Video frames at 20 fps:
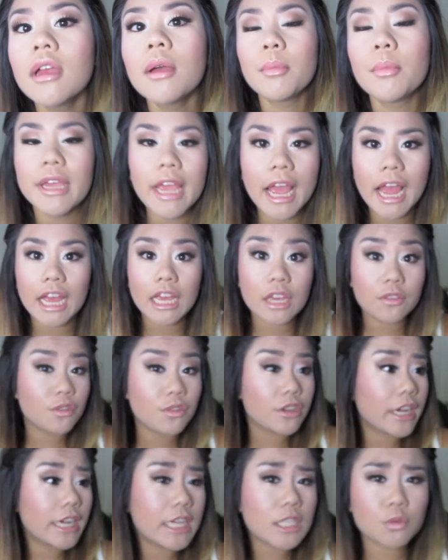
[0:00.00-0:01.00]
But yeah, if
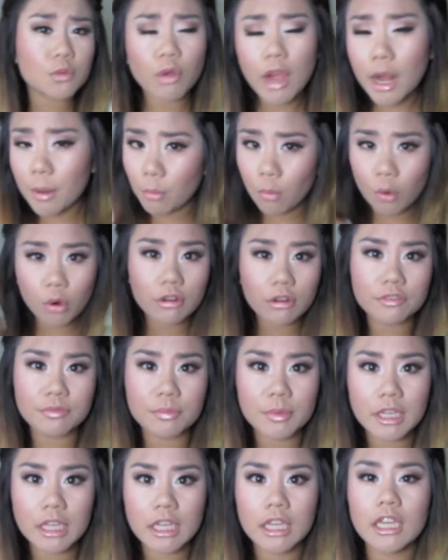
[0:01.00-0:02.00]
you guys want more of
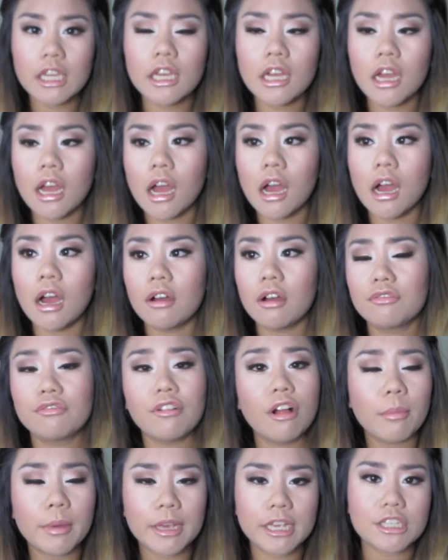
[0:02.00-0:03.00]
me,
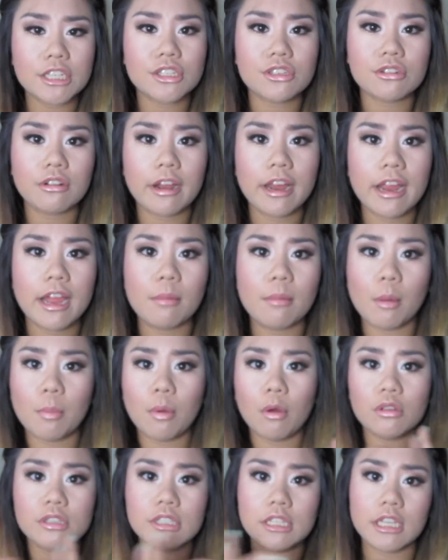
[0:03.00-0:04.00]
follow my Instagram. I'll
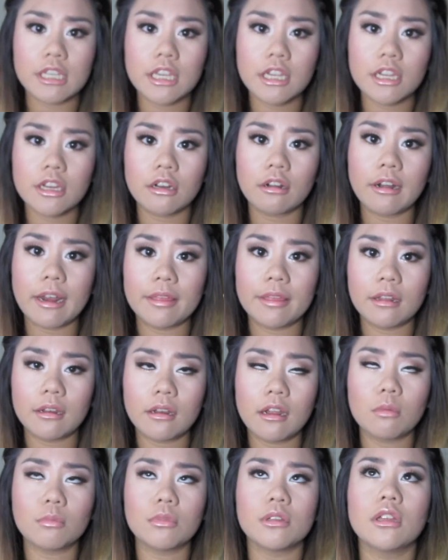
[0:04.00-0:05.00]
post it here and then
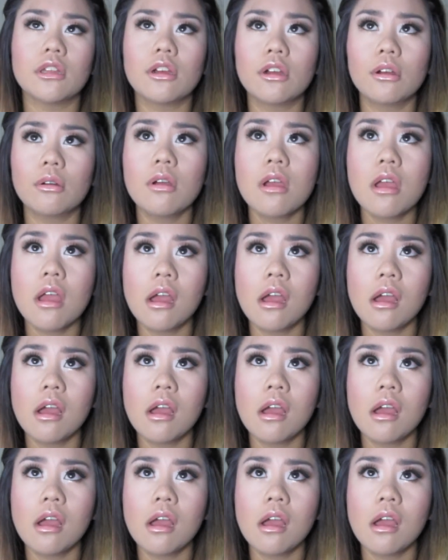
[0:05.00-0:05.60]
down below.